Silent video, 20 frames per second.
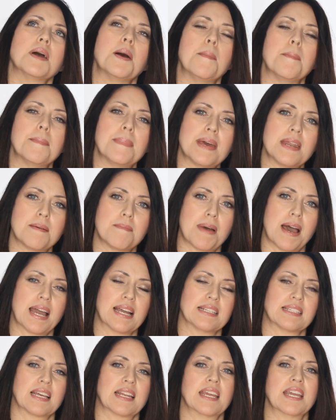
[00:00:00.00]

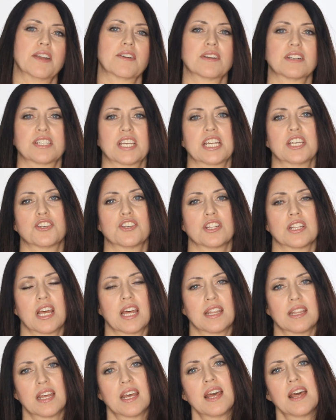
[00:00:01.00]
minimize any irritation
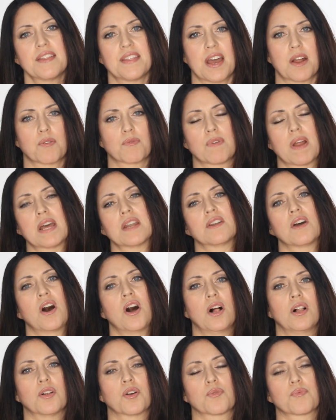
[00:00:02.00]
that
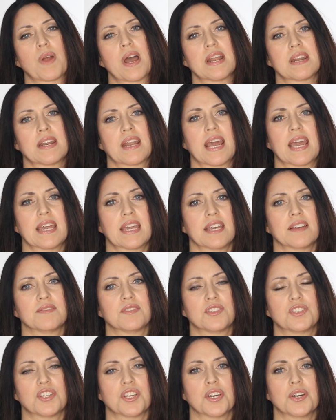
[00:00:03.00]
retinol or retinA
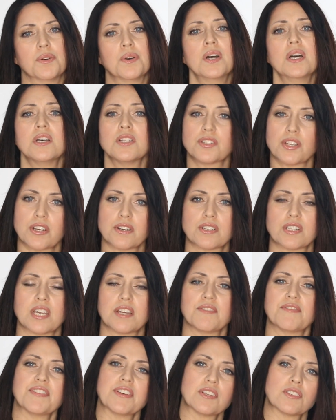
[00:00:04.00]
gives to you, so your
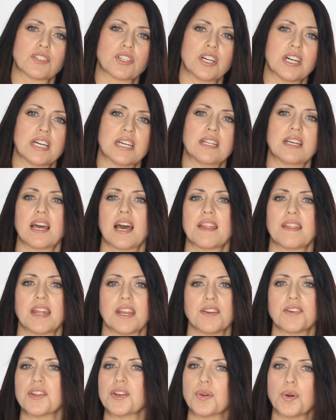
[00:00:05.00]
skin feels good, and then
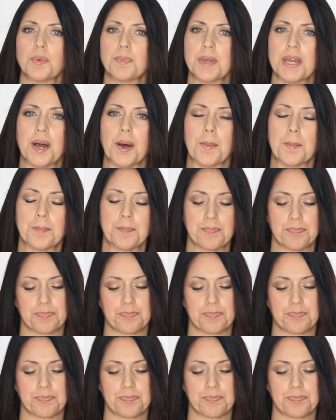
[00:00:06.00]
you can do a peel.